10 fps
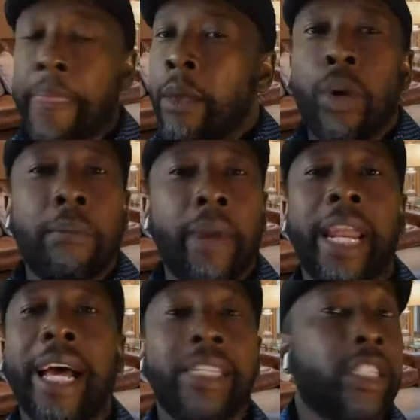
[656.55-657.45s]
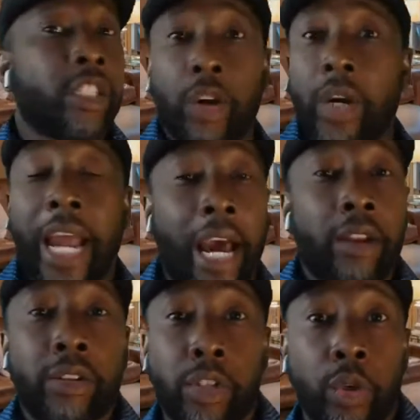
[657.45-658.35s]
Well, man, I just learned how to
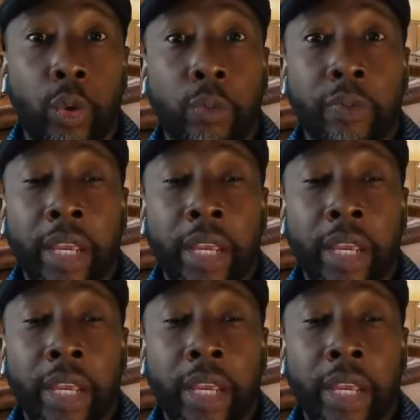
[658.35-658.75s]
do